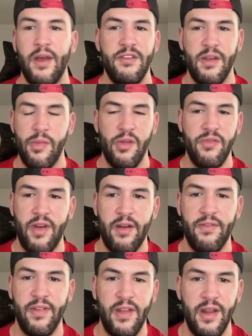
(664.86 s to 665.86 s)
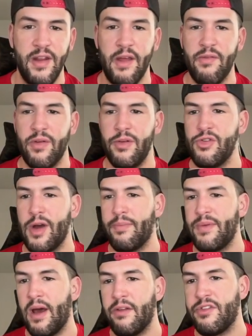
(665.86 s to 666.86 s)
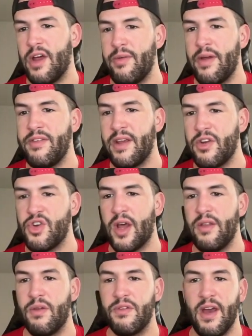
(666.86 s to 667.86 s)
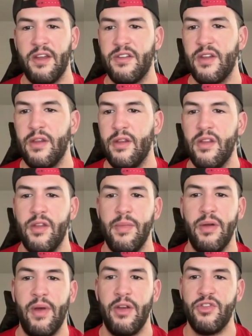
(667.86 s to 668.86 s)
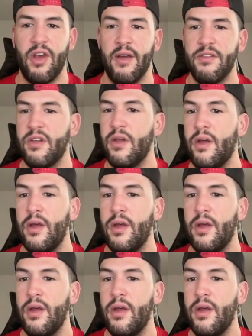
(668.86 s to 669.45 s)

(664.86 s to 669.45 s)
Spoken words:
Same thing with Van Fleet, and they've really dropped down. So I'd rather take a shot on those guys than the mid-range guys.